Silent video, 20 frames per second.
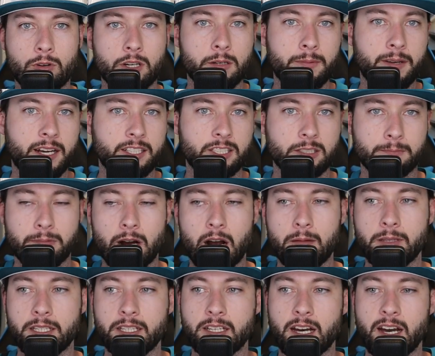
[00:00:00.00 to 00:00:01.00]
quarterbacks are
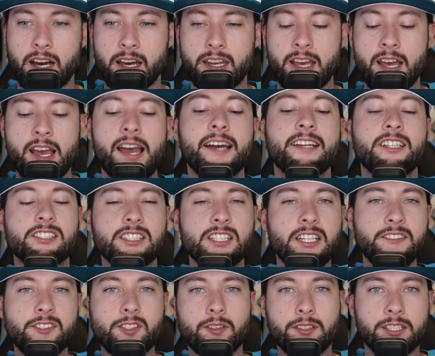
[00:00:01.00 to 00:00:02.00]
probably gone. It just
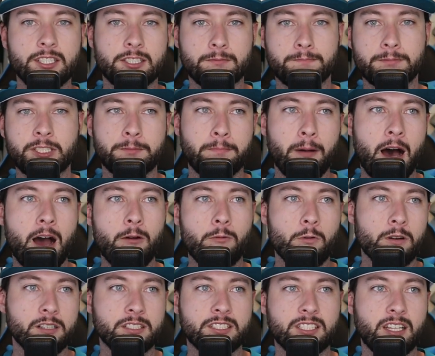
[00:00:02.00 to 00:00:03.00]
leaves you in this spot
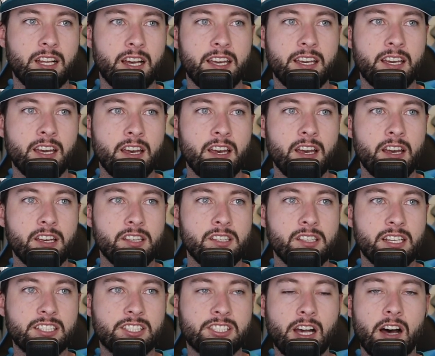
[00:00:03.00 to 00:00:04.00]
where it's like,
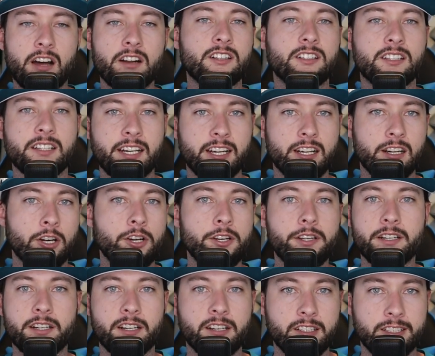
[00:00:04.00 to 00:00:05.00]
it's unclear who
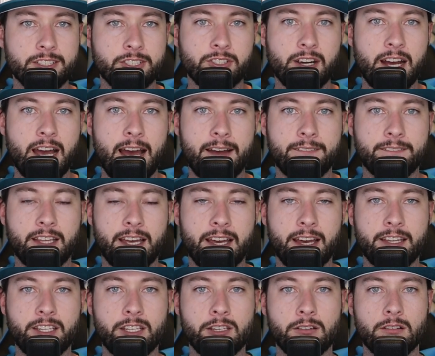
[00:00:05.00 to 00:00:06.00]
you're going to draft,
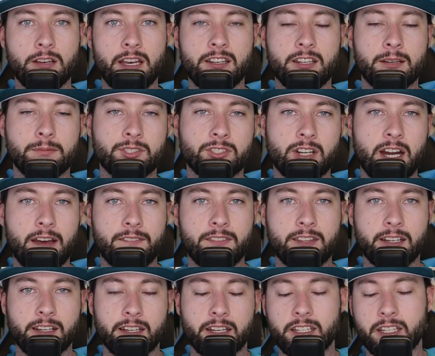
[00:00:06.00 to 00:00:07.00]
and you end up
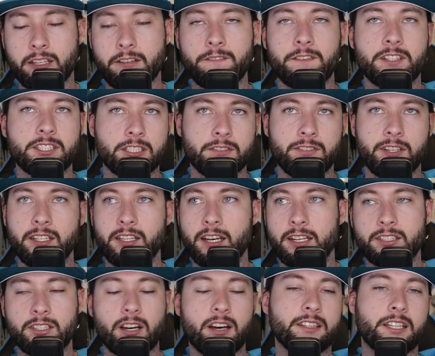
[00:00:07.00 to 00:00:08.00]
drafting like a defensive end
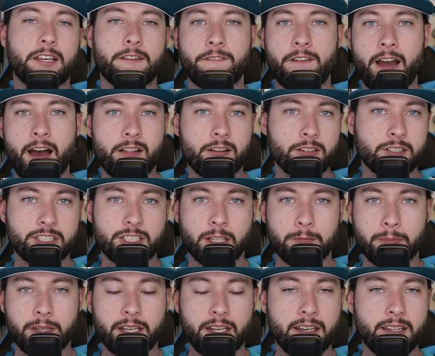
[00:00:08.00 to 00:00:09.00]
like Dante Fowler or
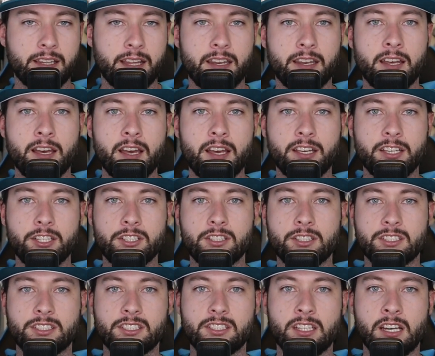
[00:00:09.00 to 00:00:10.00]
something. And then you
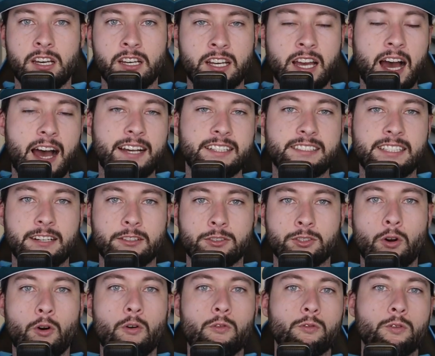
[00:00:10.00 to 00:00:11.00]
just uh, guys
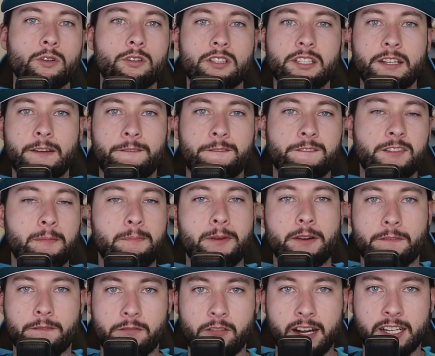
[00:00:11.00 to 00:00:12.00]
that don't really flip
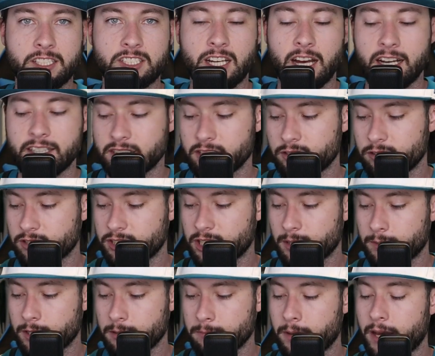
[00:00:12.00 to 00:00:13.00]
your franchise and do
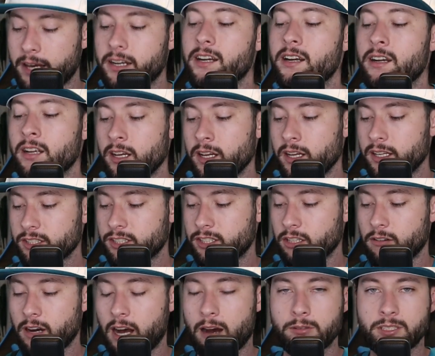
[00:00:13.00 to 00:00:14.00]
something better.
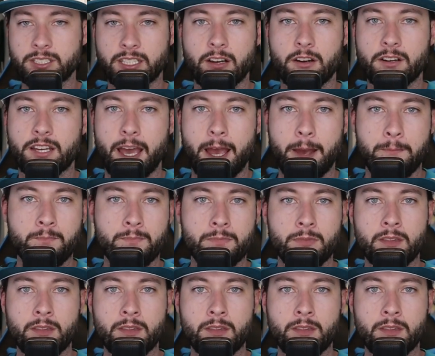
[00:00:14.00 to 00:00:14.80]
So I was like, okay,